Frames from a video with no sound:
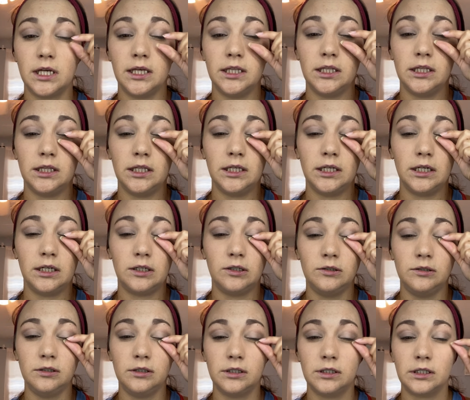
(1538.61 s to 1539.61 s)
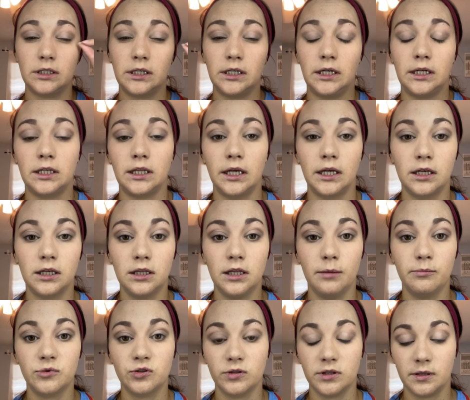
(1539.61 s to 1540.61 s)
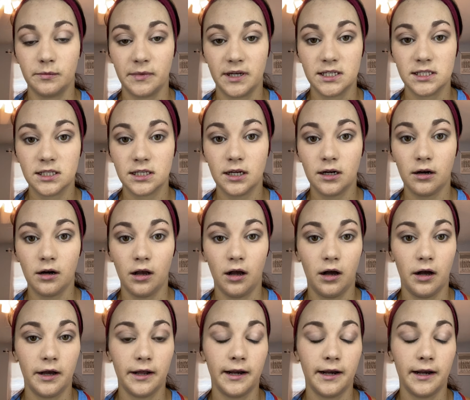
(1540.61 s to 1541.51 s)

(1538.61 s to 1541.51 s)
and then they all are getting like clumped with the mascara on,